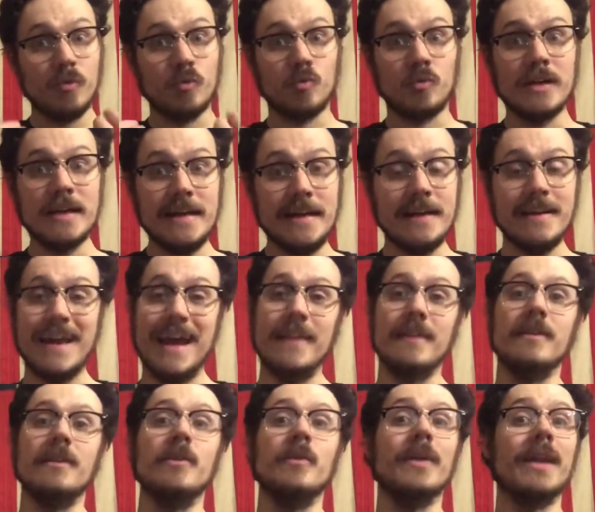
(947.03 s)
read, and
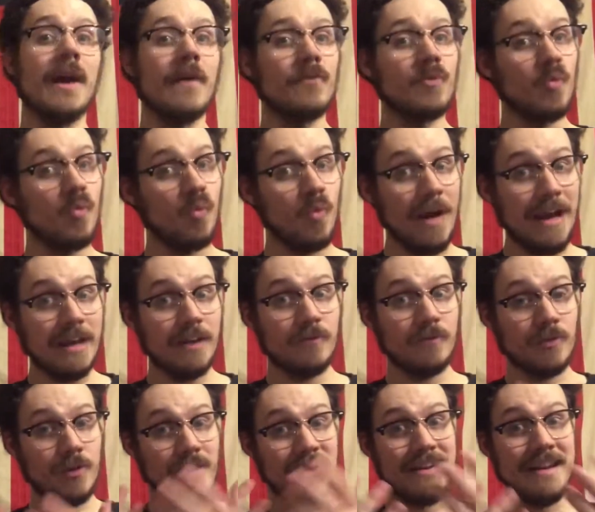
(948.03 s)
then they would have to wait
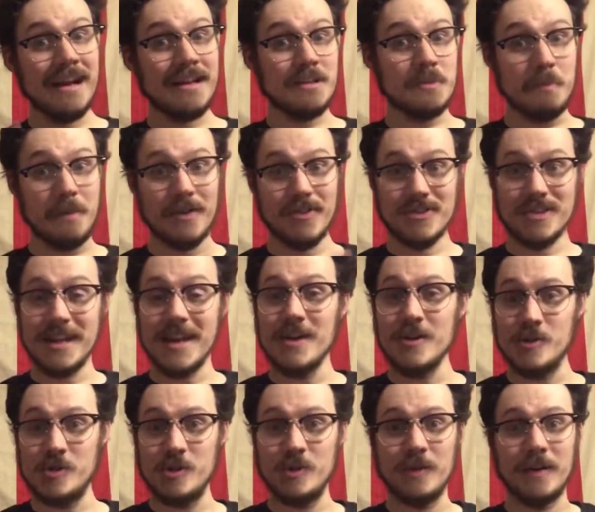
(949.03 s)
for the next month's
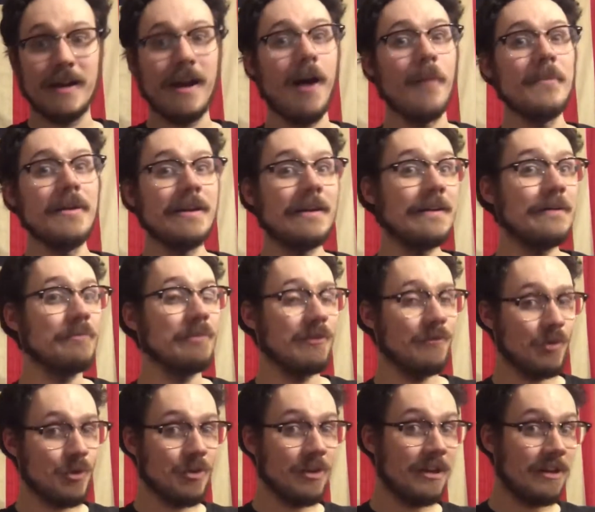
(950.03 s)
issue to come in
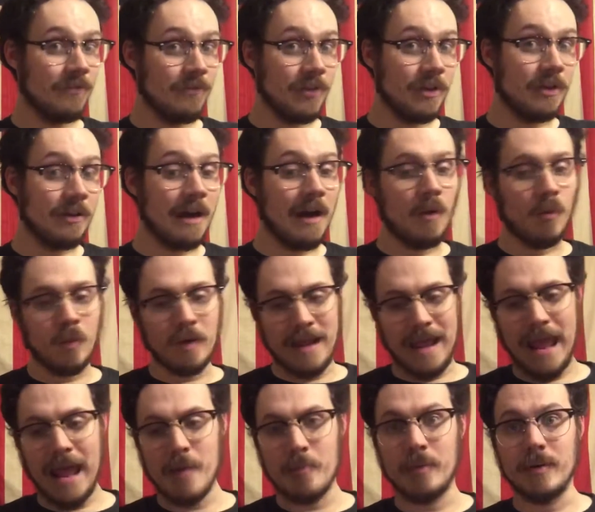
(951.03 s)
before they could figure out what
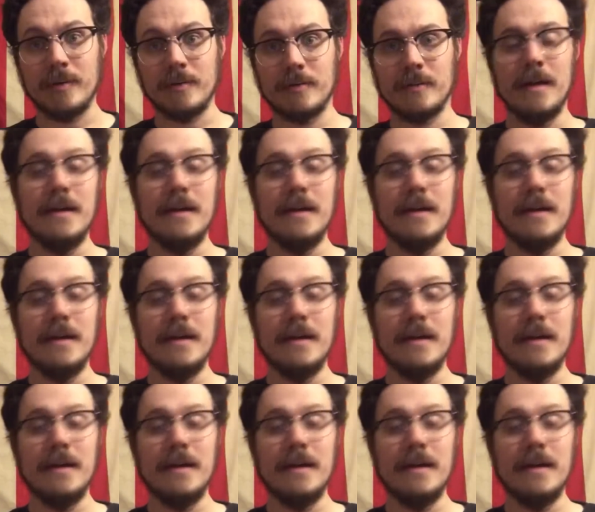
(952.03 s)
happened.